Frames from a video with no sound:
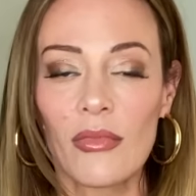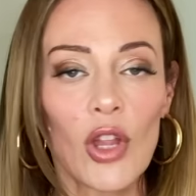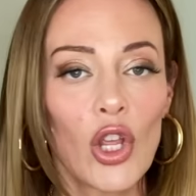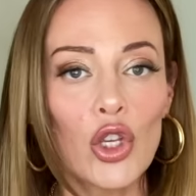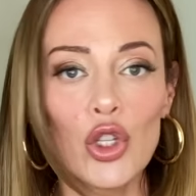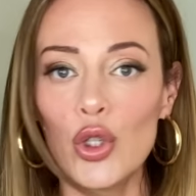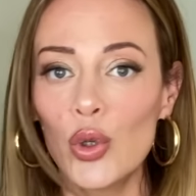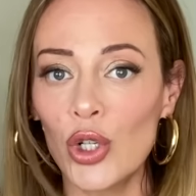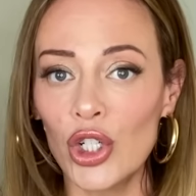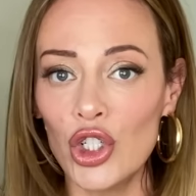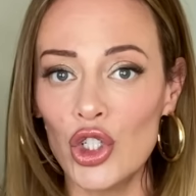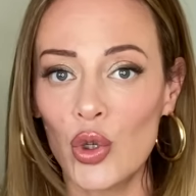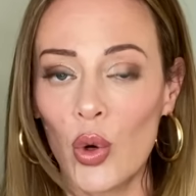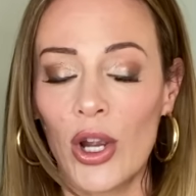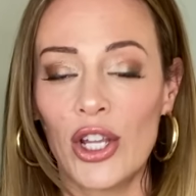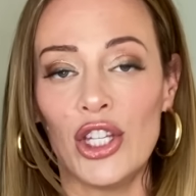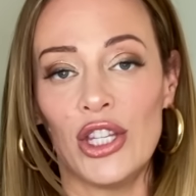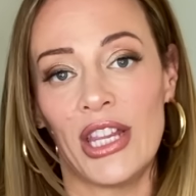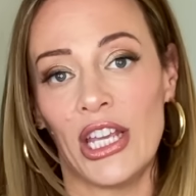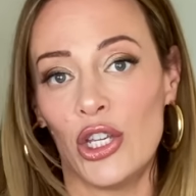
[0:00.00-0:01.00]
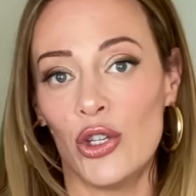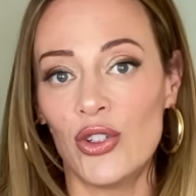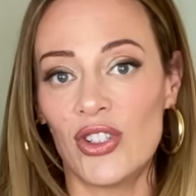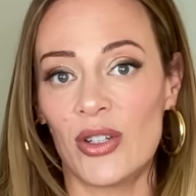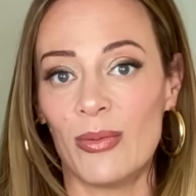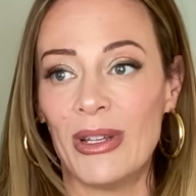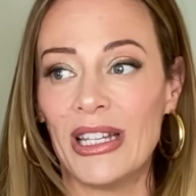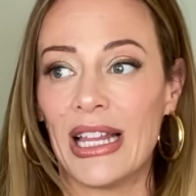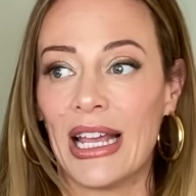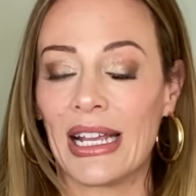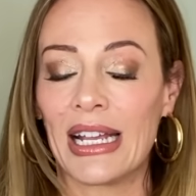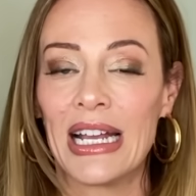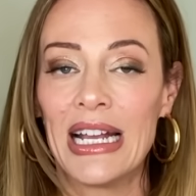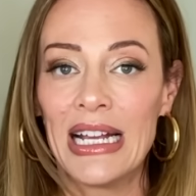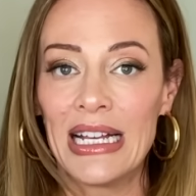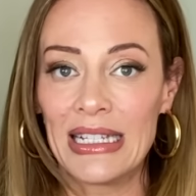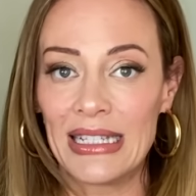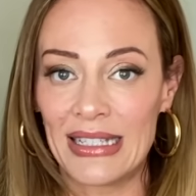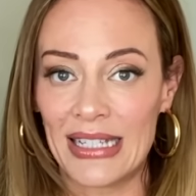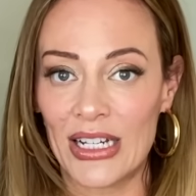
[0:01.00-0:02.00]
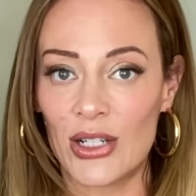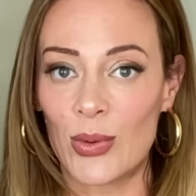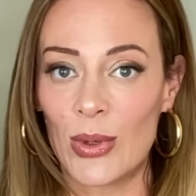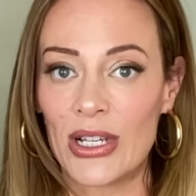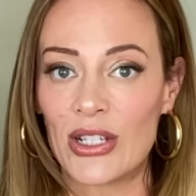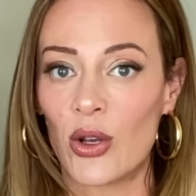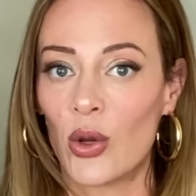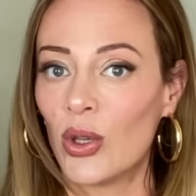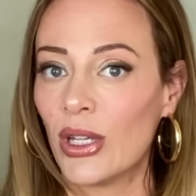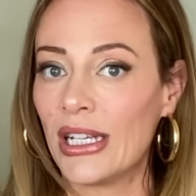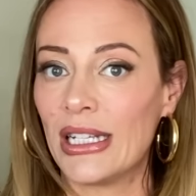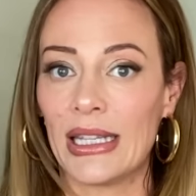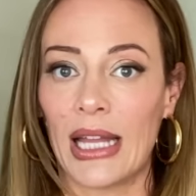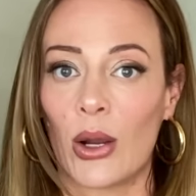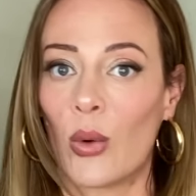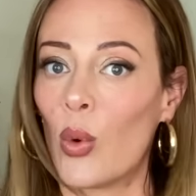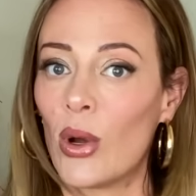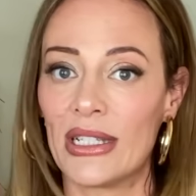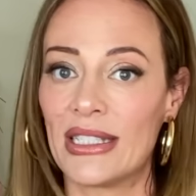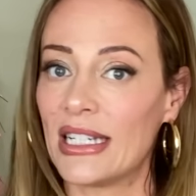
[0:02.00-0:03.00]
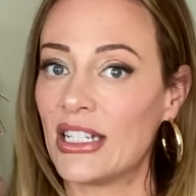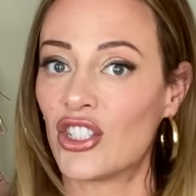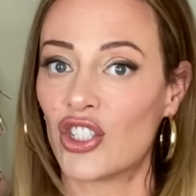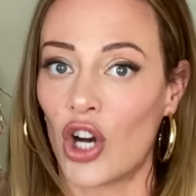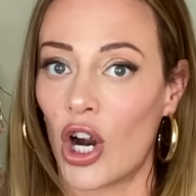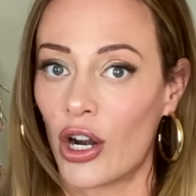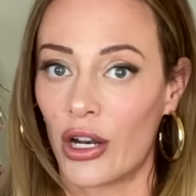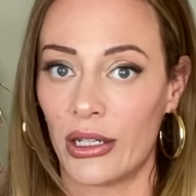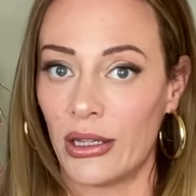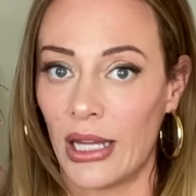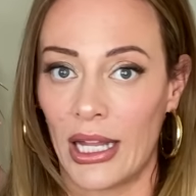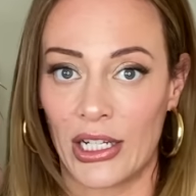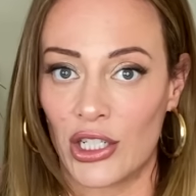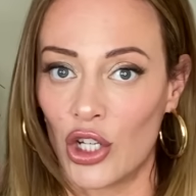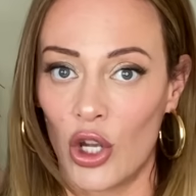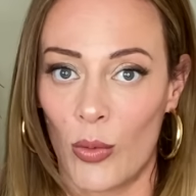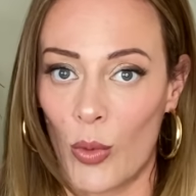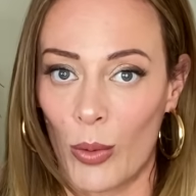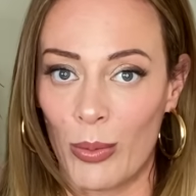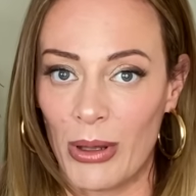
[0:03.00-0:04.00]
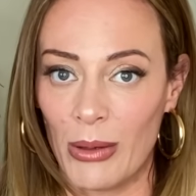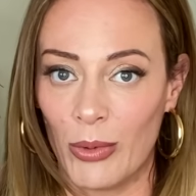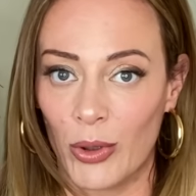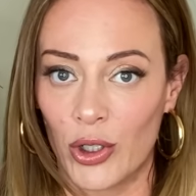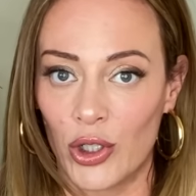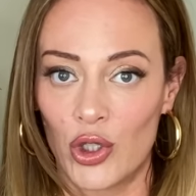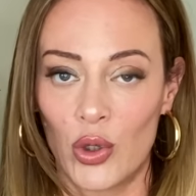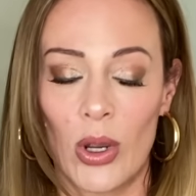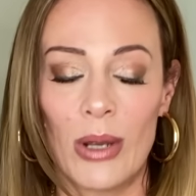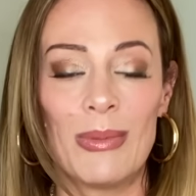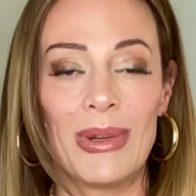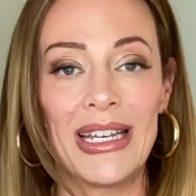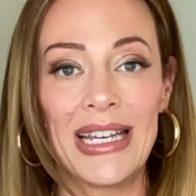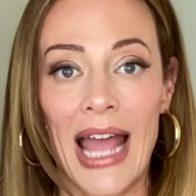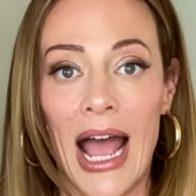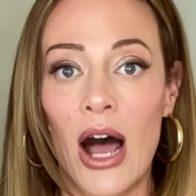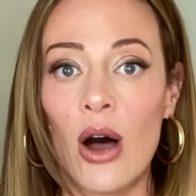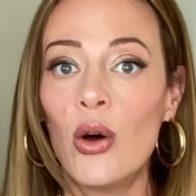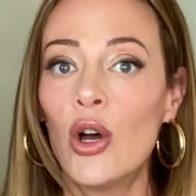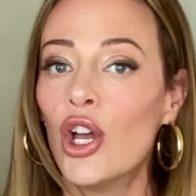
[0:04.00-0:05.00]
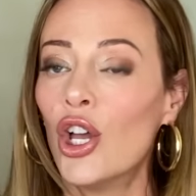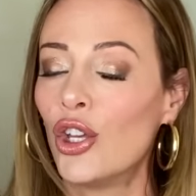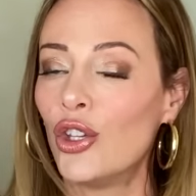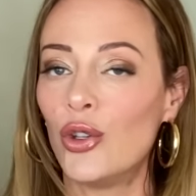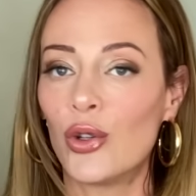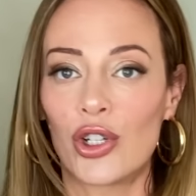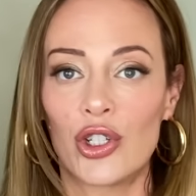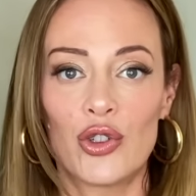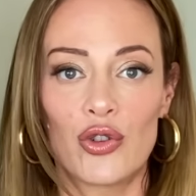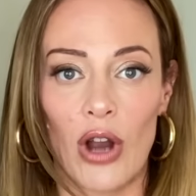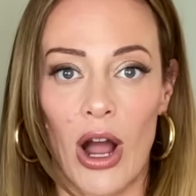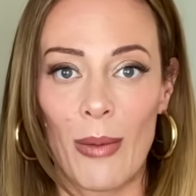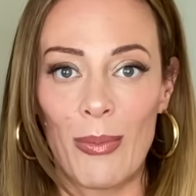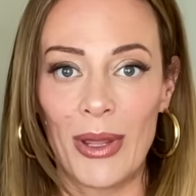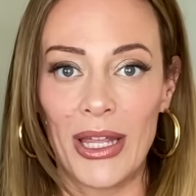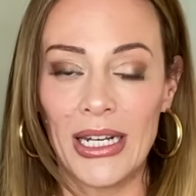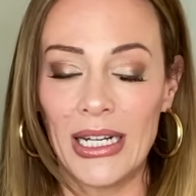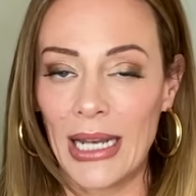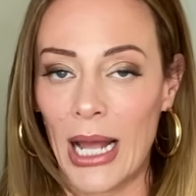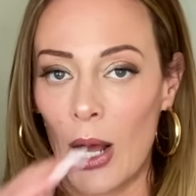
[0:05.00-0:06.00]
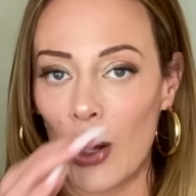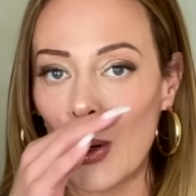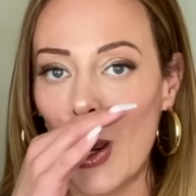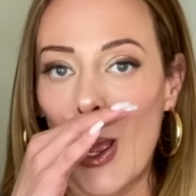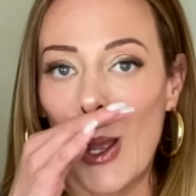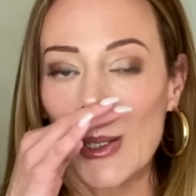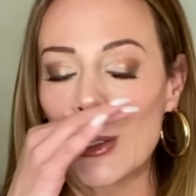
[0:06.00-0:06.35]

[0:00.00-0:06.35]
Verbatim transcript: you can join. They used to be like six weeks only, and like once they started, like no more people could join, but now you can drop in and out.